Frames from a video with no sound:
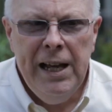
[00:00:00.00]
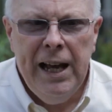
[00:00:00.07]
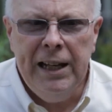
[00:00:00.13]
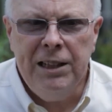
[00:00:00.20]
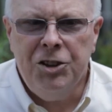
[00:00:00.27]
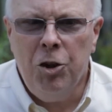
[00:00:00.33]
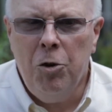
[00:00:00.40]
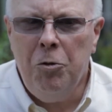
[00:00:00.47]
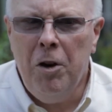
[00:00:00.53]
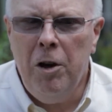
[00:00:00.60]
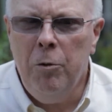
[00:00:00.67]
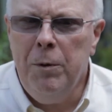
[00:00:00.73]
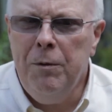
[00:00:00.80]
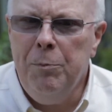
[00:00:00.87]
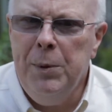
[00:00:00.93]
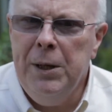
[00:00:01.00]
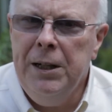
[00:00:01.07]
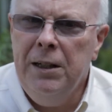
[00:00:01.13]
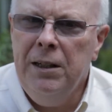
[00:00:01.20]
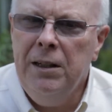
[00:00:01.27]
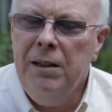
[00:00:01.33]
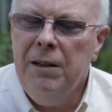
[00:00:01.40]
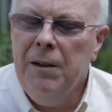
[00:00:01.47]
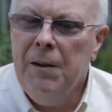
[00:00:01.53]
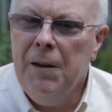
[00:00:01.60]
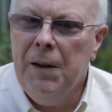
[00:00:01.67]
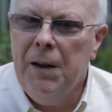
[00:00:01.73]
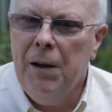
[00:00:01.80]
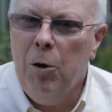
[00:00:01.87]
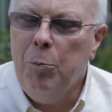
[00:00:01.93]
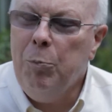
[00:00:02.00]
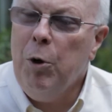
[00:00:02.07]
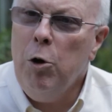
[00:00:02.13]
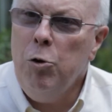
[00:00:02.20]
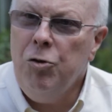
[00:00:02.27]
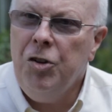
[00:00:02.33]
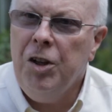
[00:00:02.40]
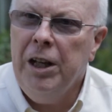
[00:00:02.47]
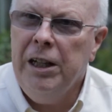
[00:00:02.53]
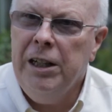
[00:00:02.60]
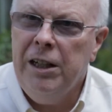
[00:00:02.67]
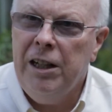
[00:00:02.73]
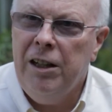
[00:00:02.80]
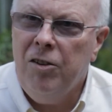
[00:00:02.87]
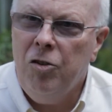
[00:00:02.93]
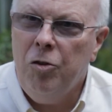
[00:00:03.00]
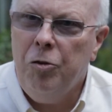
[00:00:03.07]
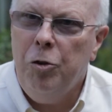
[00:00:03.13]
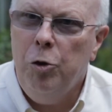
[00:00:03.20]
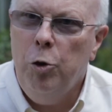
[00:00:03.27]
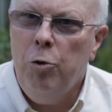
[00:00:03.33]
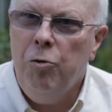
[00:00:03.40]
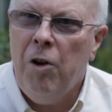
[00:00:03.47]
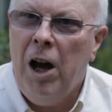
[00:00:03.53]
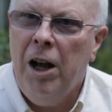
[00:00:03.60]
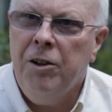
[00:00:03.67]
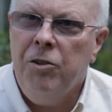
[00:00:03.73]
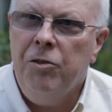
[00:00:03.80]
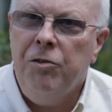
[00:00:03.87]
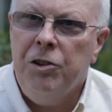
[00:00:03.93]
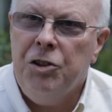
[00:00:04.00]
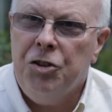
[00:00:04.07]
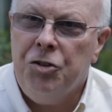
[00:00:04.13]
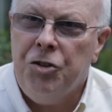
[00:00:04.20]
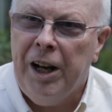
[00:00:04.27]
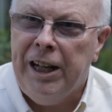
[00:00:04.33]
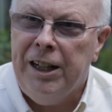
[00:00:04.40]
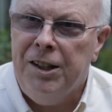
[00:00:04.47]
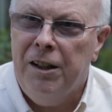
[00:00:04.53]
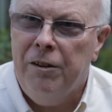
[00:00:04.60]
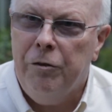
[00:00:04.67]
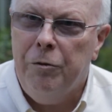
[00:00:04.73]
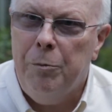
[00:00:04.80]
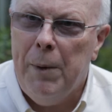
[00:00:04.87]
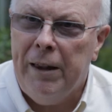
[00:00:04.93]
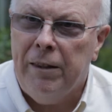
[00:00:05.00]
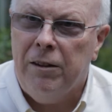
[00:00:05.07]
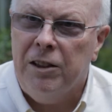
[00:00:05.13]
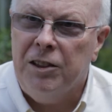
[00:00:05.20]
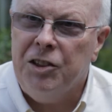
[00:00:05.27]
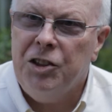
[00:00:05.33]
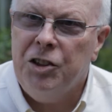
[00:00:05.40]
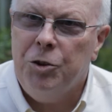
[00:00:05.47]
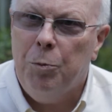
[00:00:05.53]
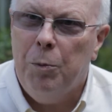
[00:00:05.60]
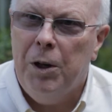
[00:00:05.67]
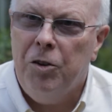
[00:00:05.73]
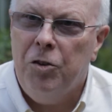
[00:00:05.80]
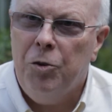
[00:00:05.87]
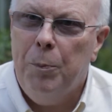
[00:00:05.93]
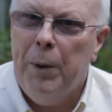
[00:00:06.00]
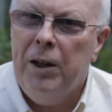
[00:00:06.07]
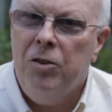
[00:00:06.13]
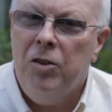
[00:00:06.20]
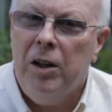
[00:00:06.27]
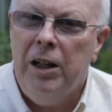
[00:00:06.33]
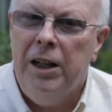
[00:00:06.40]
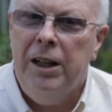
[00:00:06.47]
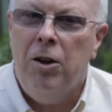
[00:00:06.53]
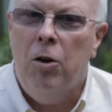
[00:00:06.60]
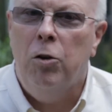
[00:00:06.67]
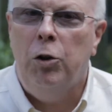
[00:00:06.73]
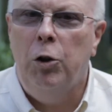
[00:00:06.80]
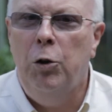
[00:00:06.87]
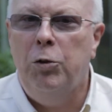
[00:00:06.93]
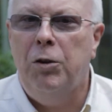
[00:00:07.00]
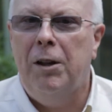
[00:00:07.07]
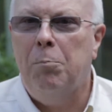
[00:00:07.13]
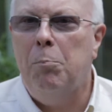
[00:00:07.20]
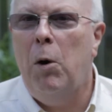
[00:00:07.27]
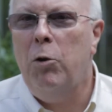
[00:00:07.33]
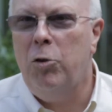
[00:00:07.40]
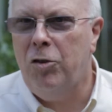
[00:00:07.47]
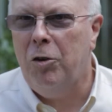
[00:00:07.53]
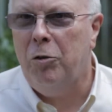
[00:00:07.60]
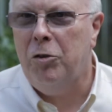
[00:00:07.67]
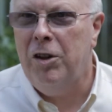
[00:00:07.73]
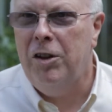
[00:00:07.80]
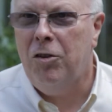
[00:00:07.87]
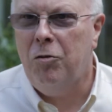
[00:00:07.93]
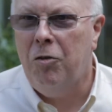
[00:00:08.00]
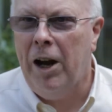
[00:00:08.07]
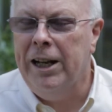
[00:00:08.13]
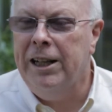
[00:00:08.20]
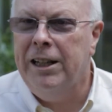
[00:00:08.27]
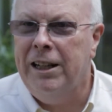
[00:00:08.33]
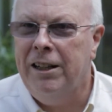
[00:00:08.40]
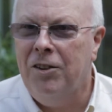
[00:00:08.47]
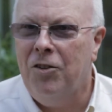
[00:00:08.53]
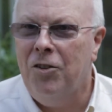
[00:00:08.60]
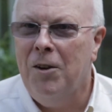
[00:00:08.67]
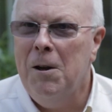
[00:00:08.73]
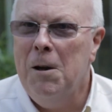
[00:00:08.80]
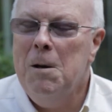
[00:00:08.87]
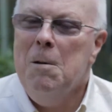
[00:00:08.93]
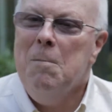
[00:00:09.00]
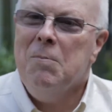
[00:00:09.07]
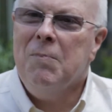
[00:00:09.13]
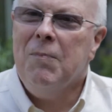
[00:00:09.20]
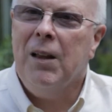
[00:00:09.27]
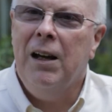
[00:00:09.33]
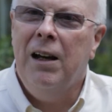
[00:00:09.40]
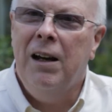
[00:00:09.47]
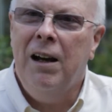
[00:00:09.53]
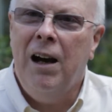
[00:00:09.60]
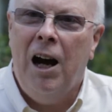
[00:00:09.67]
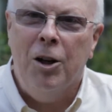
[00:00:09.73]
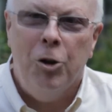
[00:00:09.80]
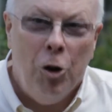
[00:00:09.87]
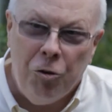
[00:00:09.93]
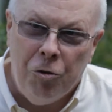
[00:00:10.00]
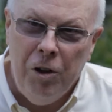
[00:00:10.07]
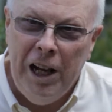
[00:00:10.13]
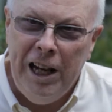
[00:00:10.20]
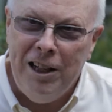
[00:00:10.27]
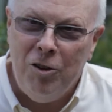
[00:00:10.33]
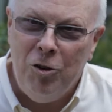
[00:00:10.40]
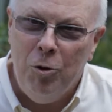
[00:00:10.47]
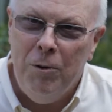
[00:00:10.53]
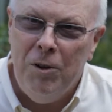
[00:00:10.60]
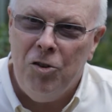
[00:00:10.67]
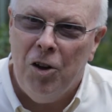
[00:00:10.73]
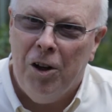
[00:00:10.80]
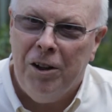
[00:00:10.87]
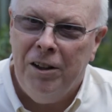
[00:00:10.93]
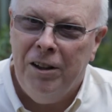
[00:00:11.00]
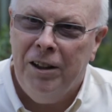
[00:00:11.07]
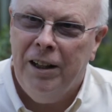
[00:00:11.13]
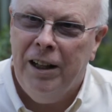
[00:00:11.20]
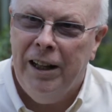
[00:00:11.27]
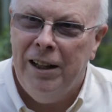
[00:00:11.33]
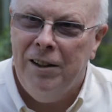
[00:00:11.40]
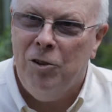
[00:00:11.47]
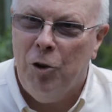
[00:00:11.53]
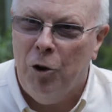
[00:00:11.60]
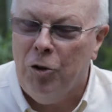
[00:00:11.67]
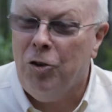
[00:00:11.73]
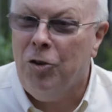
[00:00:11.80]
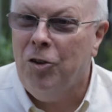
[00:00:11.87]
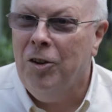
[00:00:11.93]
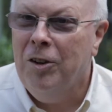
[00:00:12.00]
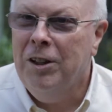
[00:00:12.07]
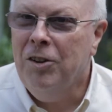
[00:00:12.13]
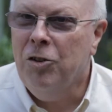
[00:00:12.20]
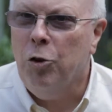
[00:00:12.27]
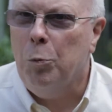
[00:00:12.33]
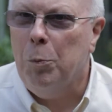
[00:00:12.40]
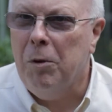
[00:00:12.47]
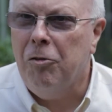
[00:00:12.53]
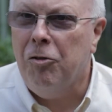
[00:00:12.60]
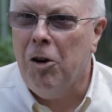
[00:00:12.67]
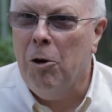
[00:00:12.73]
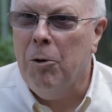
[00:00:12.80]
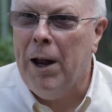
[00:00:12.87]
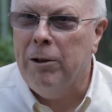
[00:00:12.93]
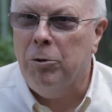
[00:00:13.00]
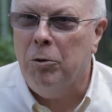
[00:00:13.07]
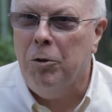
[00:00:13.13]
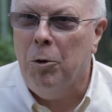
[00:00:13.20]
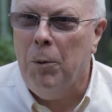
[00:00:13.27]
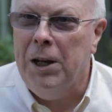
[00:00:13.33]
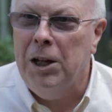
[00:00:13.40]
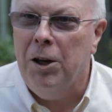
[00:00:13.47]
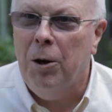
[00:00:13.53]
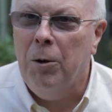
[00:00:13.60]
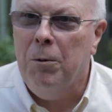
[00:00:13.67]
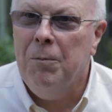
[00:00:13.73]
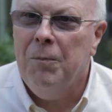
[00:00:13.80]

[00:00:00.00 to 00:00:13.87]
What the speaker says: And so far we've been approaching this through rather restrictive methods, which basically conclude that most of these findings are not related to each other and thus should be thrown out of the window.